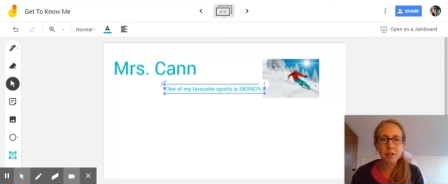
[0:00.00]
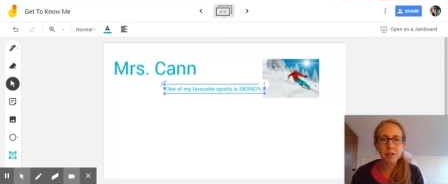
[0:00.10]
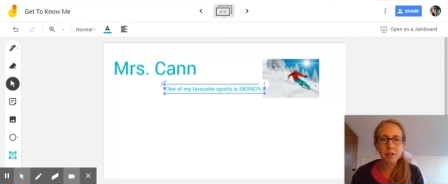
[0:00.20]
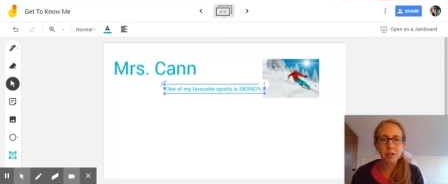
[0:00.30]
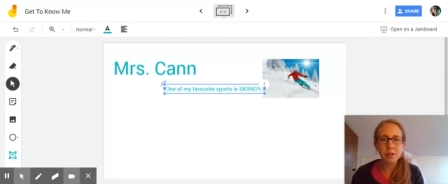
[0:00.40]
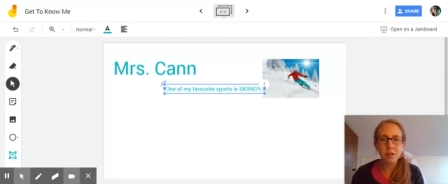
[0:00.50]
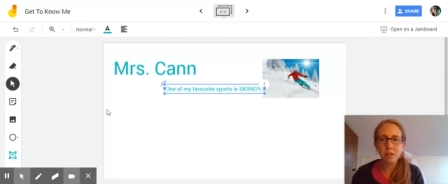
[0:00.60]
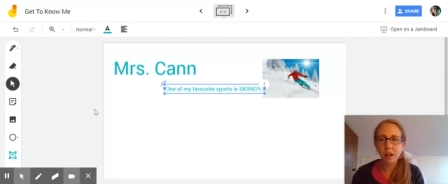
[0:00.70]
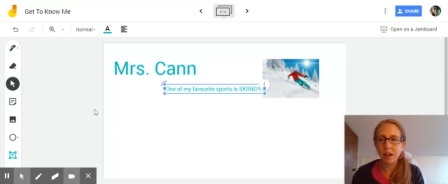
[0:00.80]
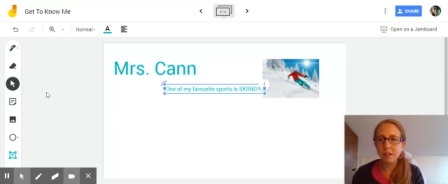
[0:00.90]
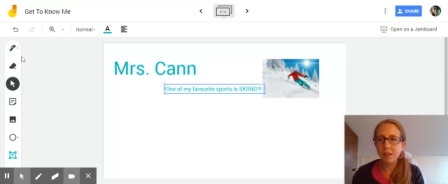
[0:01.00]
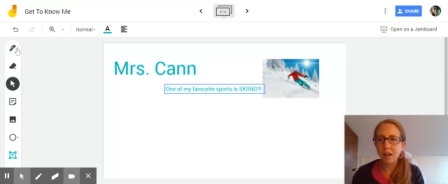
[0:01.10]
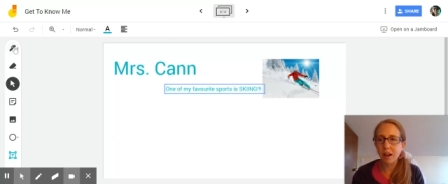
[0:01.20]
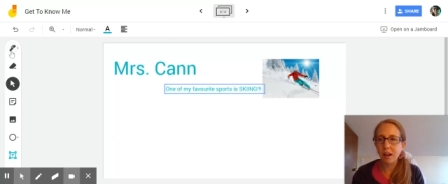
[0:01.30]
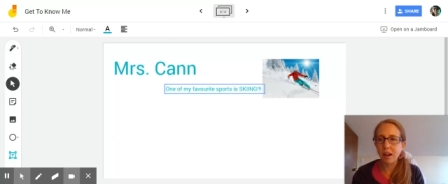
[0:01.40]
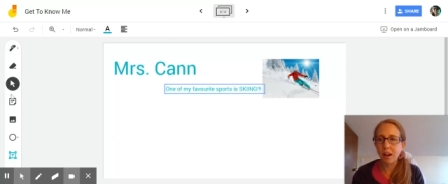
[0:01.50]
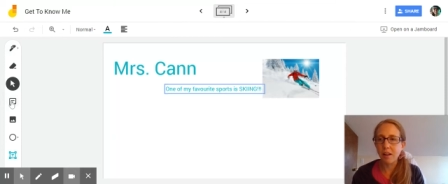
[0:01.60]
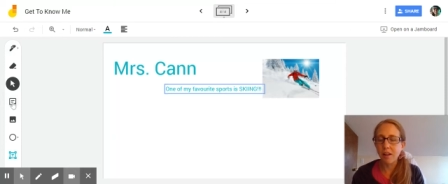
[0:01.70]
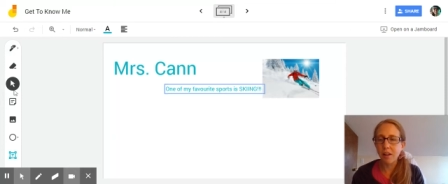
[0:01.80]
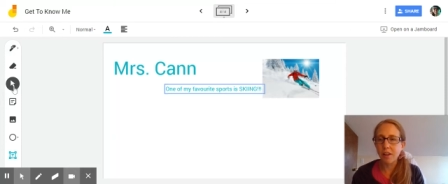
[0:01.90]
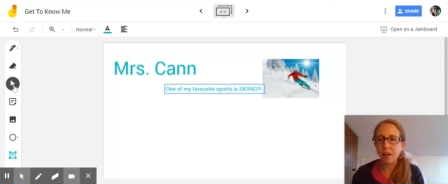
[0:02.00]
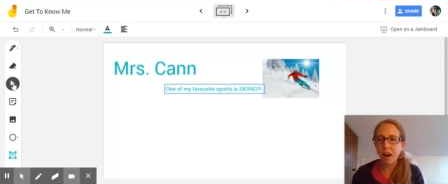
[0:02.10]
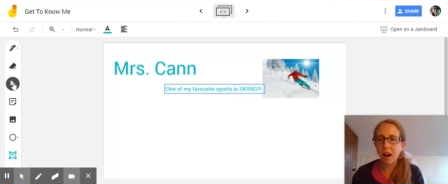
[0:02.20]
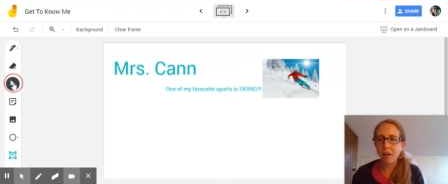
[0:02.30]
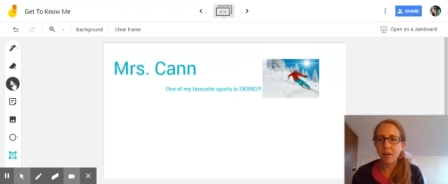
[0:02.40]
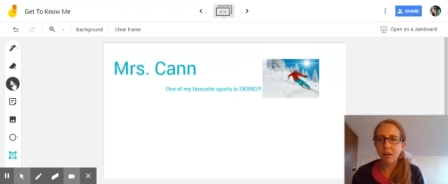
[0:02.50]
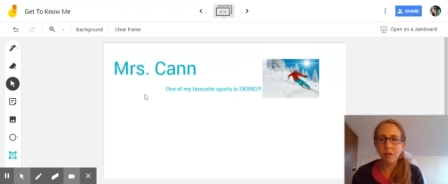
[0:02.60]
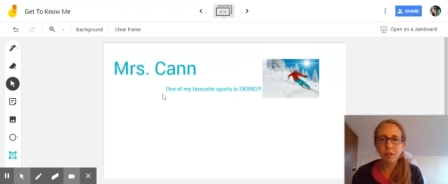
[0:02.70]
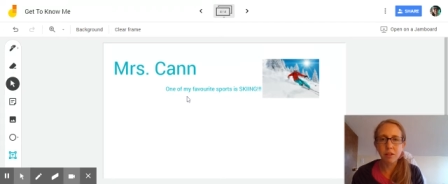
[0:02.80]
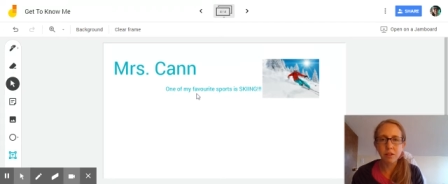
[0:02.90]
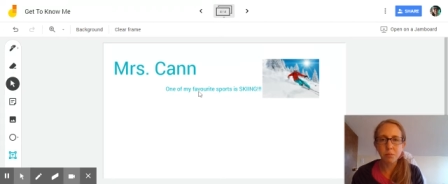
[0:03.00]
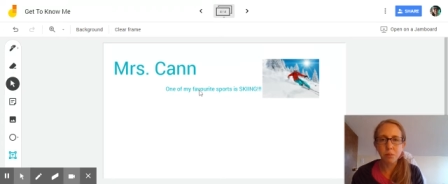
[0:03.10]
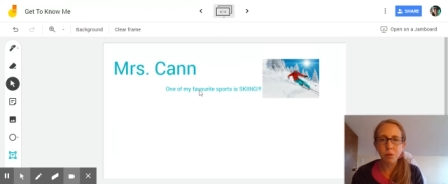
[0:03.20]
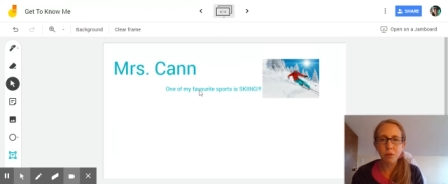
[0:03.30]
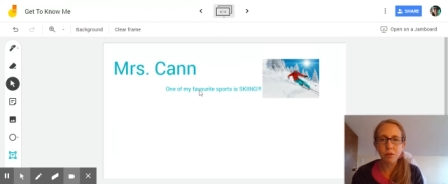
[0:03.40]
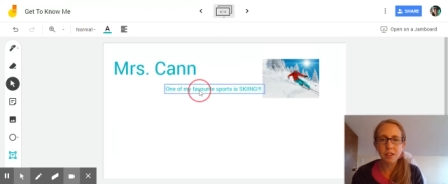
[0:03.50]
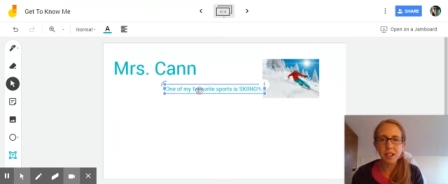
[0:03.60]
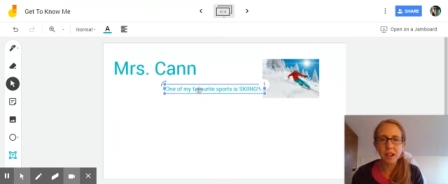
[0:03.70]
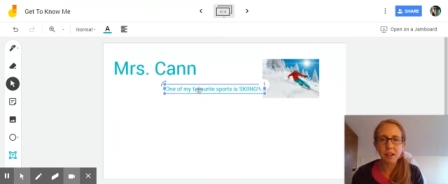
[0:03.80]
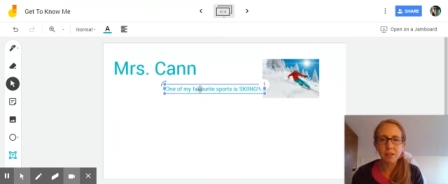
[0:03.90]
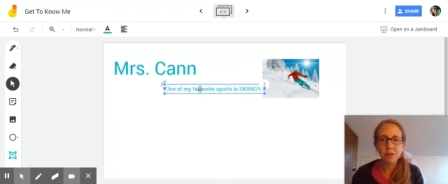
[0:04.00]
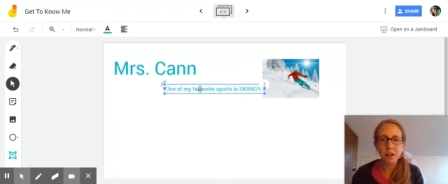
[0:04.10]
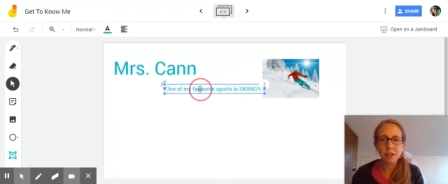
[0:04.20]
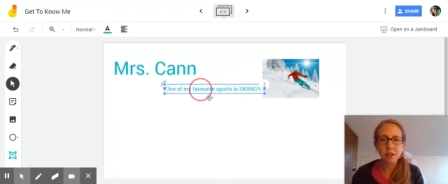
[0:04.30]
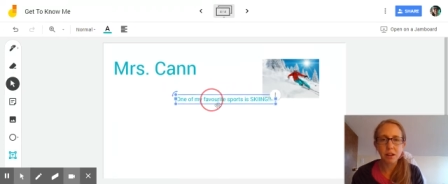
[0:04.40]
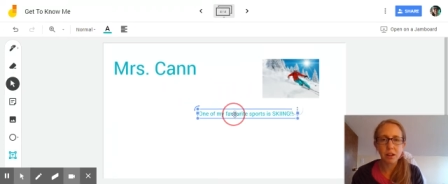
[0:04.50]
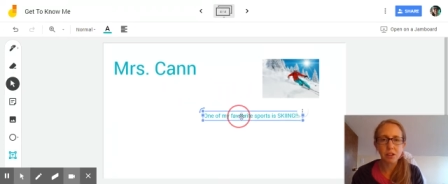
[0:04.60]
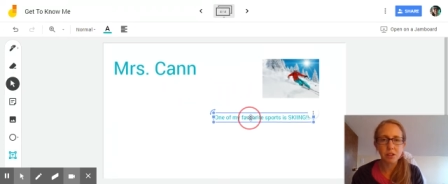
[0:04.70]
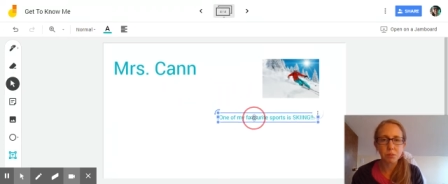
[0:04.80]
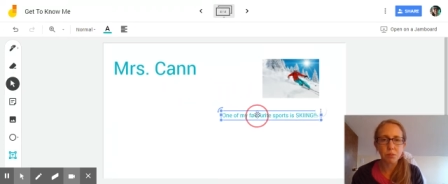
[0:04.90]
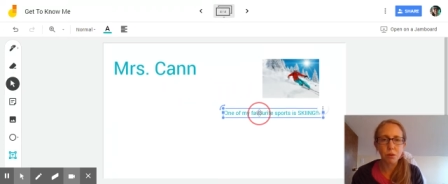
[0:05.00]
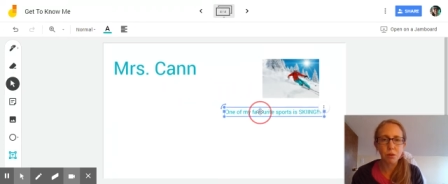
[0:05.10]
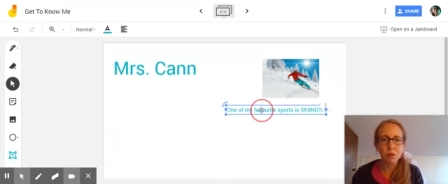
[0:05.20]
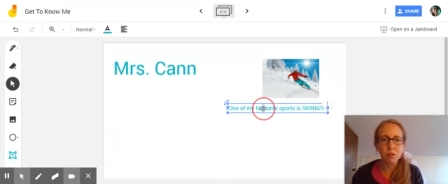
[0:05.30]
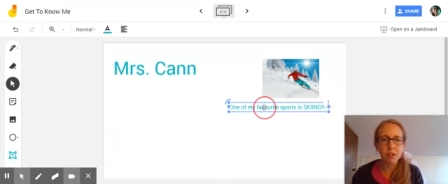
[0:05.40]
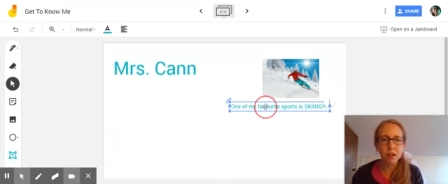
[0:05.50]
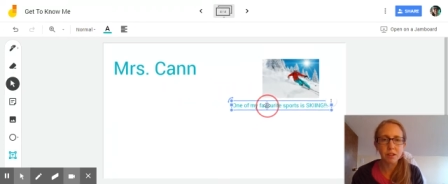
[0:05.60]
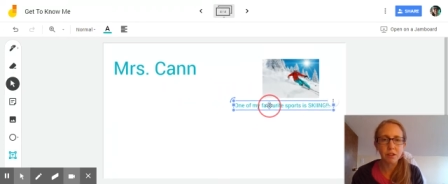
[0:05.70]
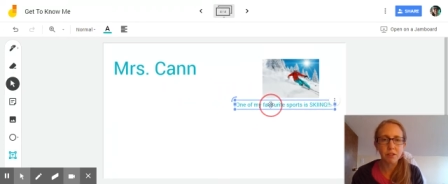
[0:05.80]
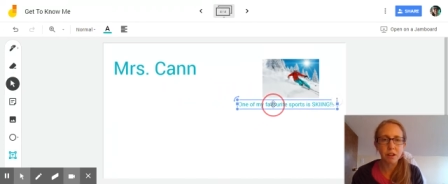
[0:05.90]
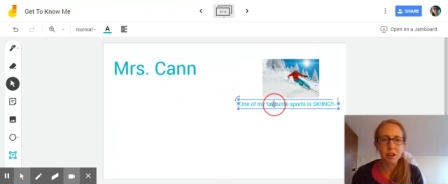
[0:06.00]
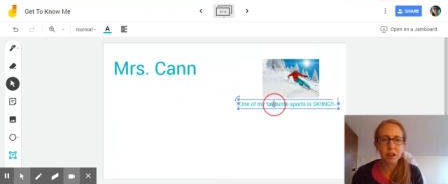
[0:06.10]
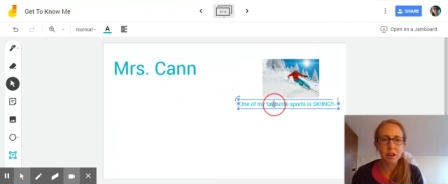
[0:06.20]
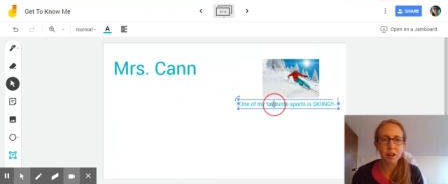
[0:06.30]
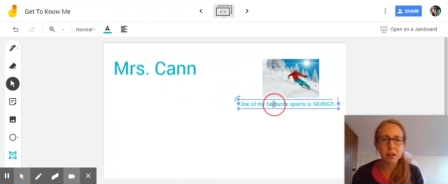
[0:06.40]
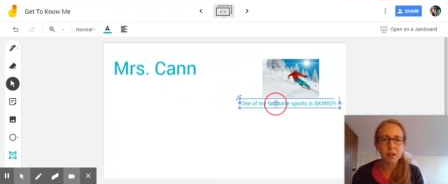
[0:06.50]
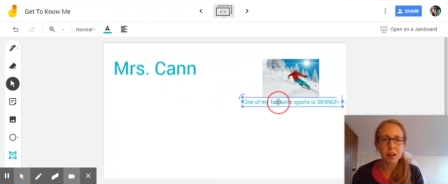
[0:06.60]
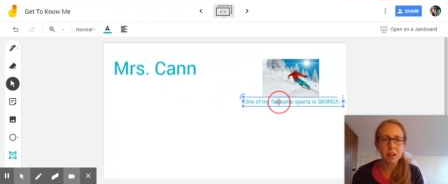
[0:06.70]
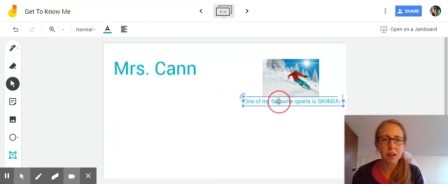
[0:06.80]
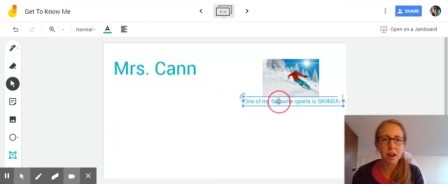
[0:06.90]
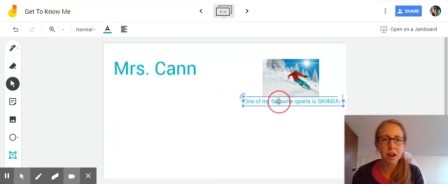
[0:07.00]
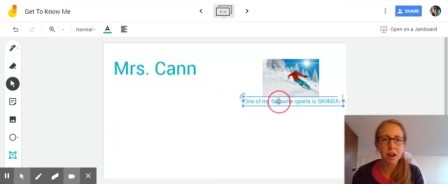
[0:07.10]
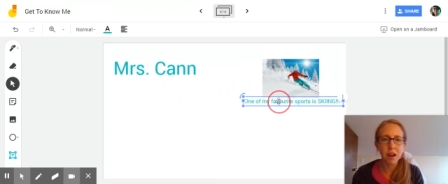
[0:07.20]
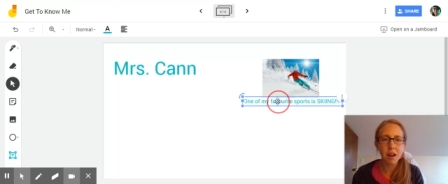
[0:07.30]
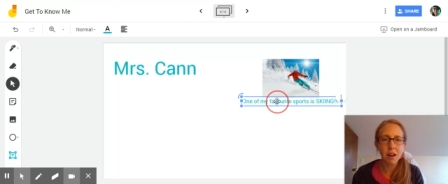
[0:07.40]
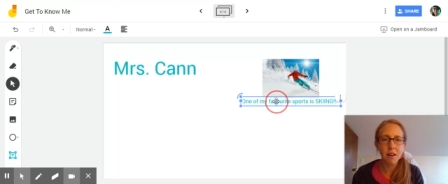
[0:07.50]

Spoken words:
Okay, so then your arrow moves things, right? So I can just move this over here like that.